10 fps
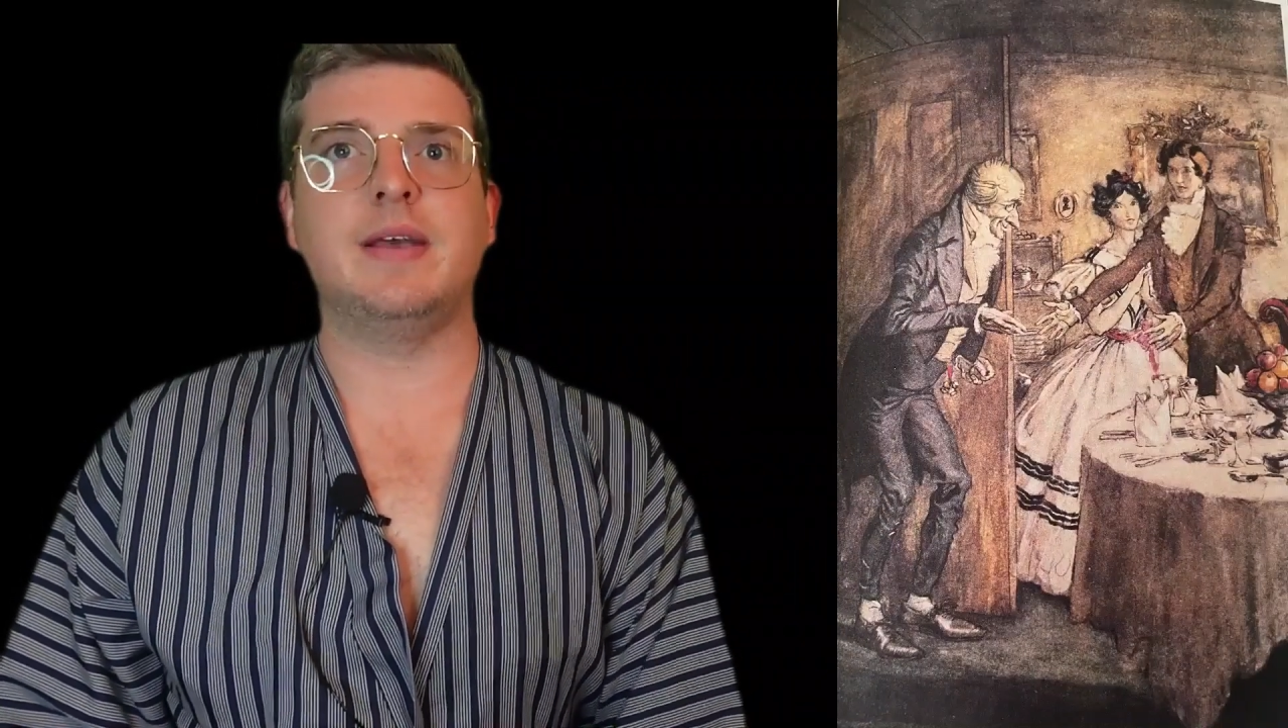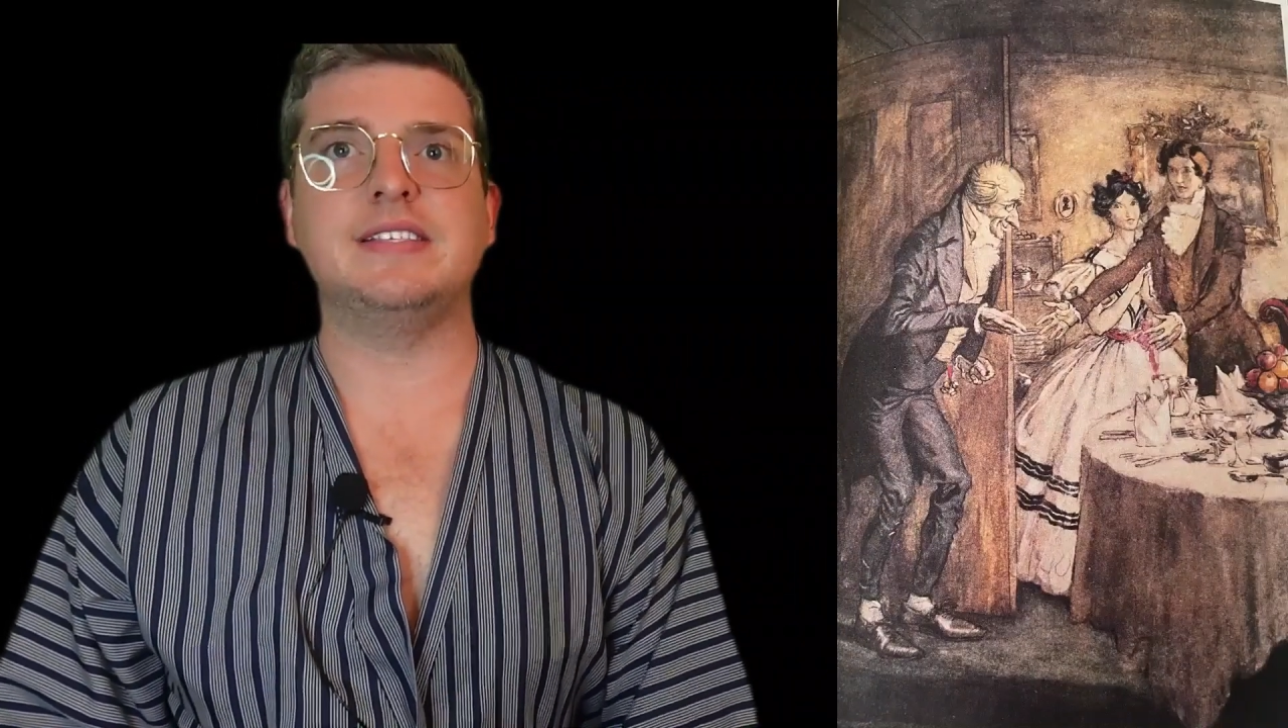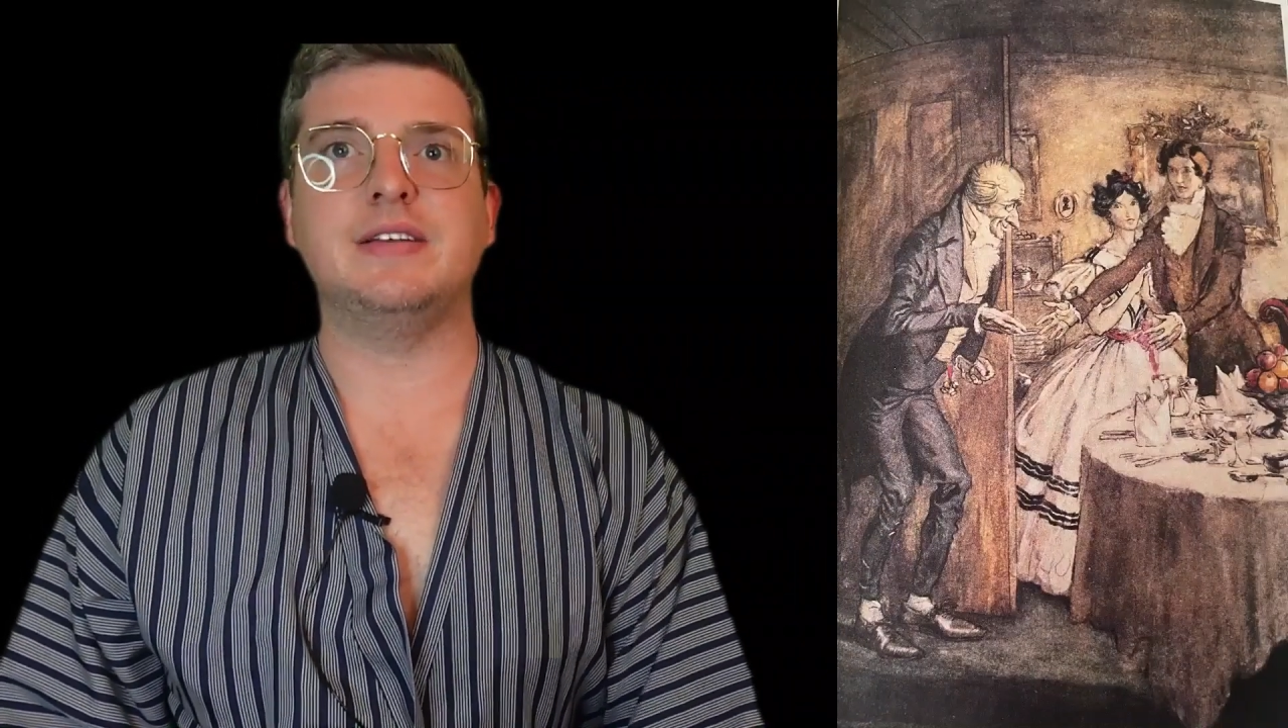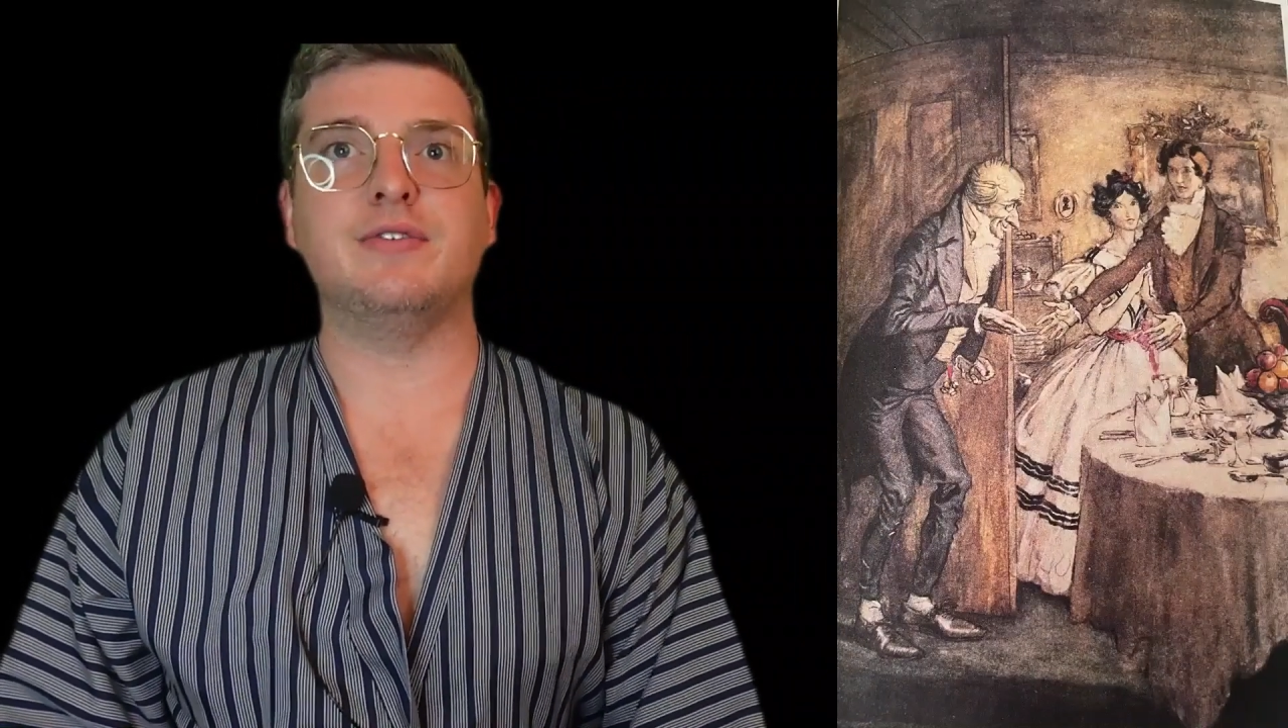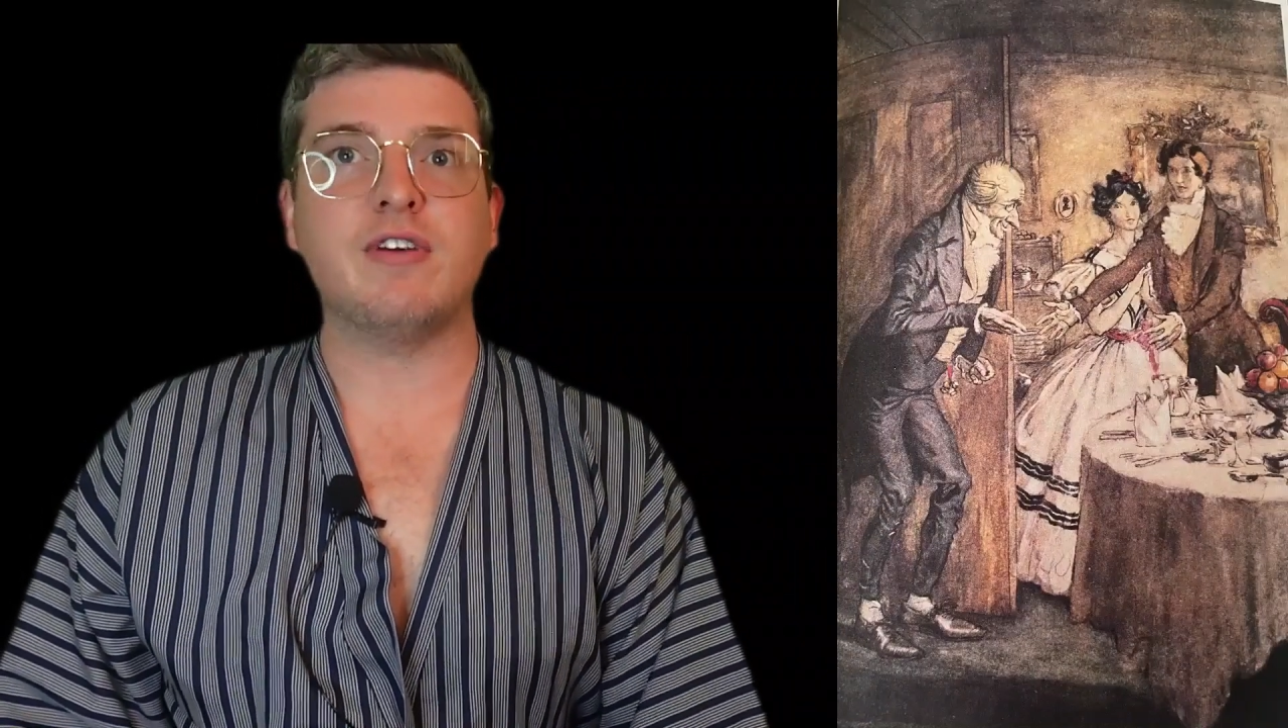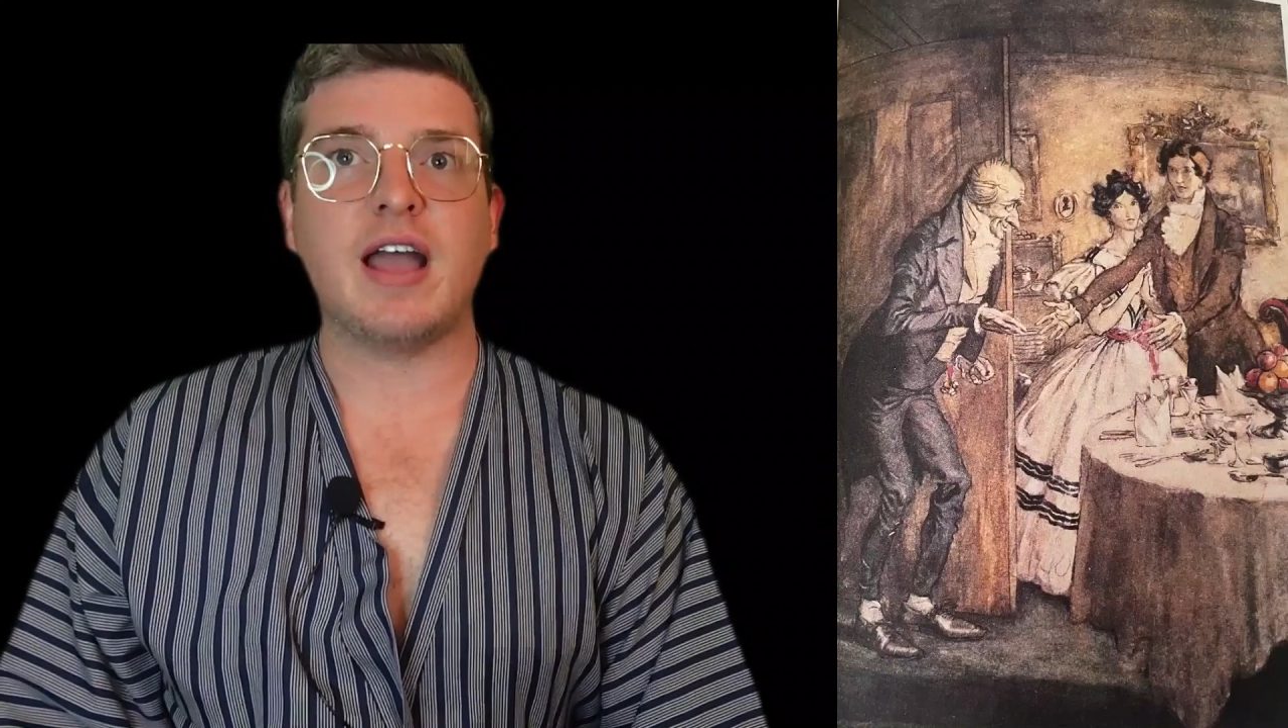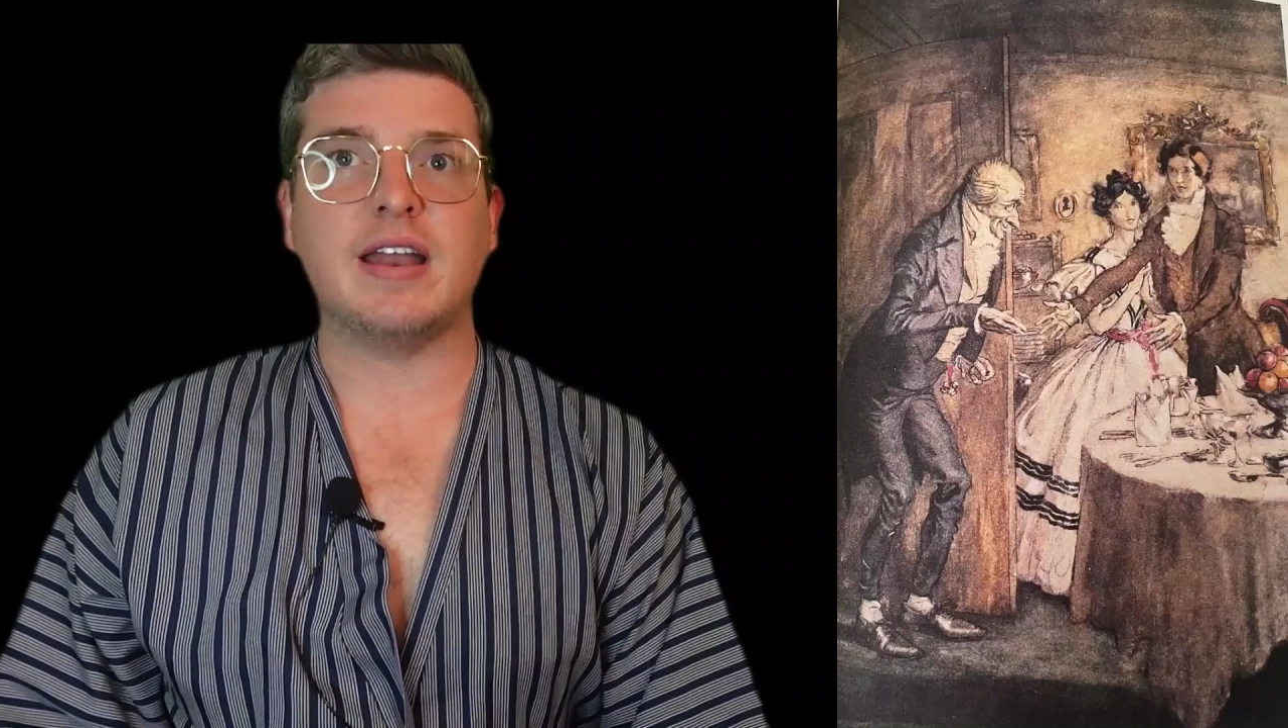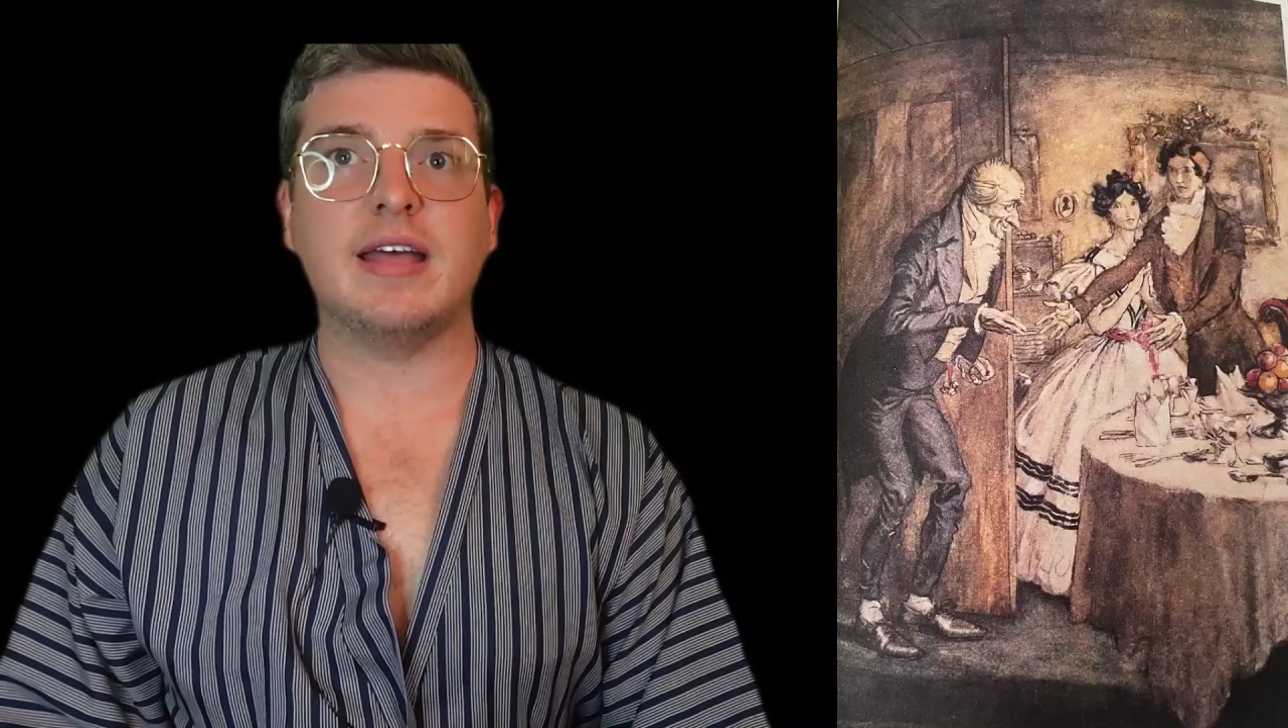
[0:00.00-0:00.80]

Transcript: may see Fred,